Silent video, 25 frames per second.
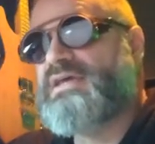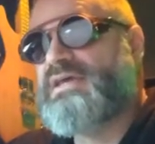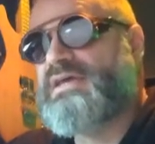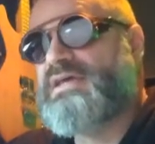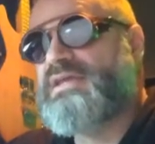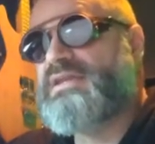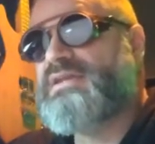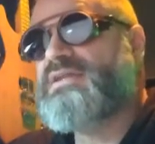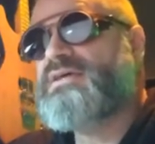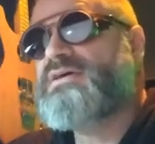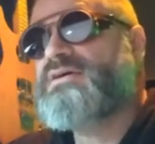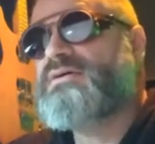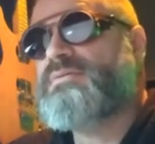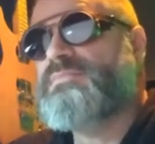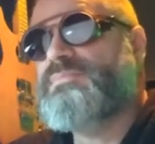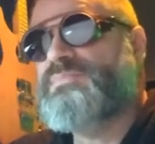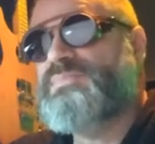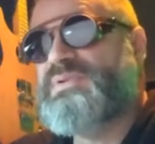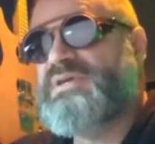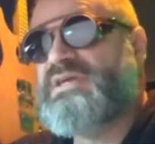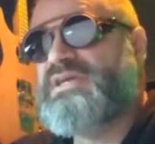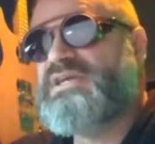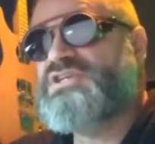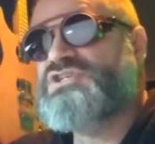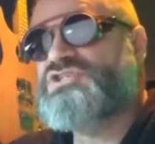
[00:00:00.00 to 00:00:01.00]
in
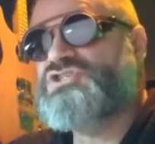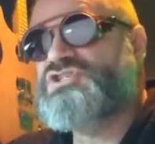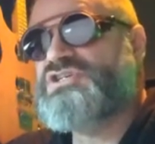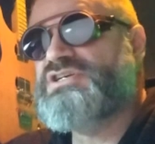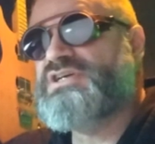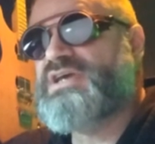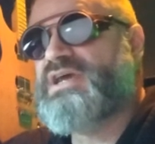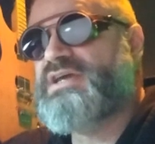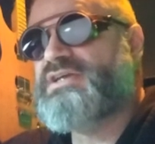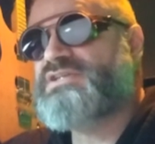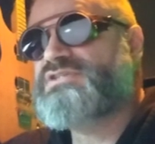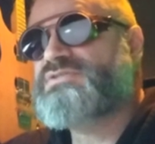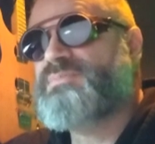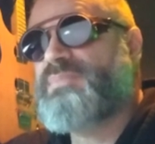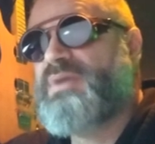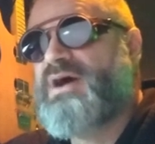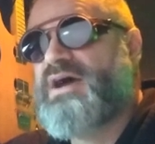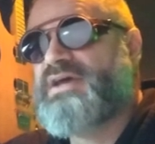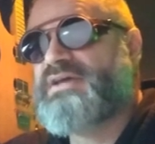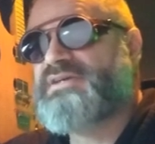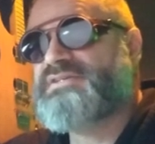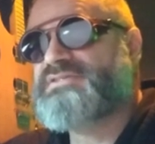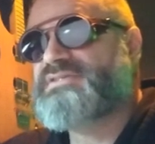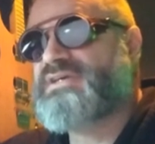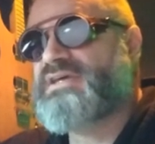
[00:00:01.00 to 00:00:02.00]
BGH
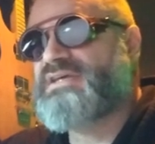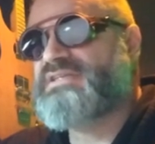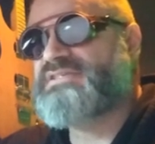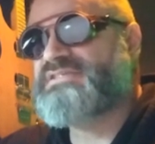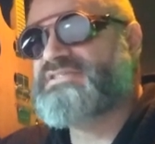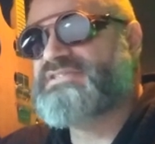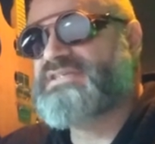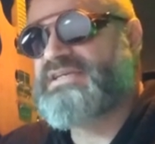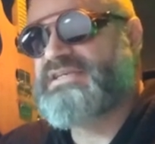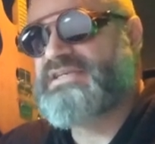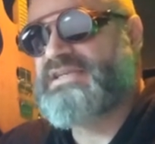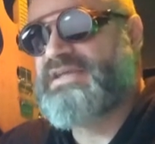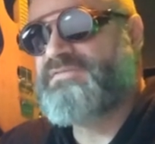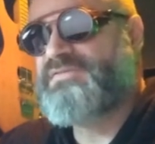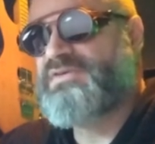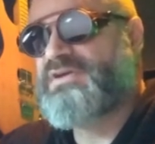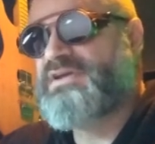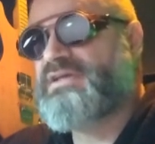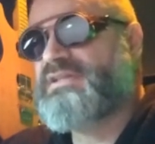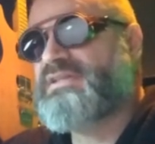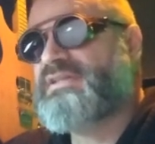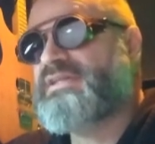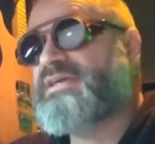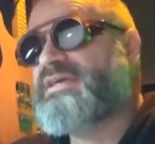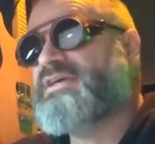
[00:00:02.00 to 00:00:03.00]
mice and
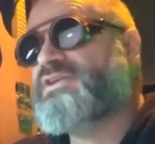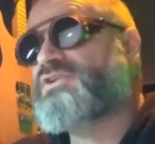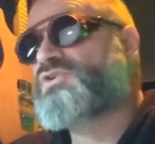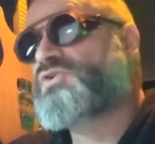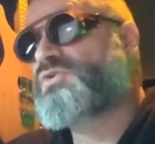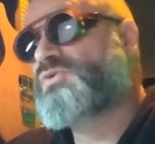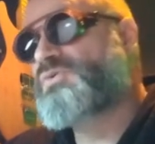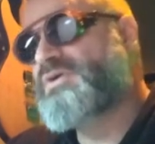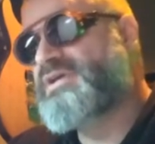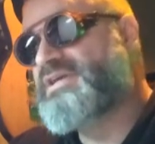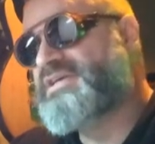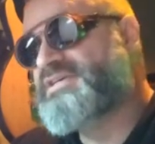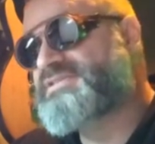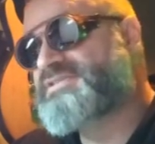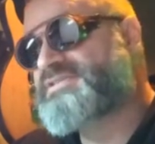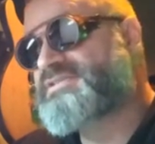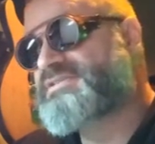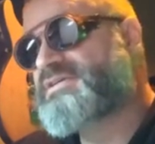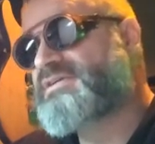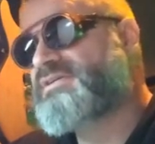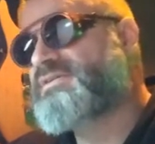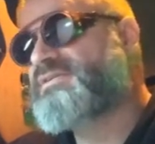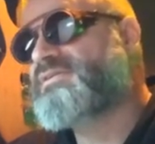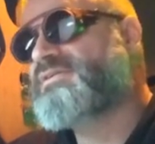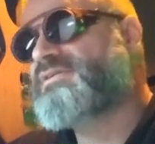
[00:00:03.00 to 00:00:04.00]
significantly
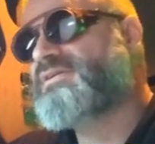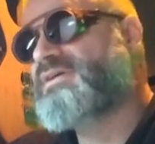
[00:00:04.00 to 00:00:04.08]
increased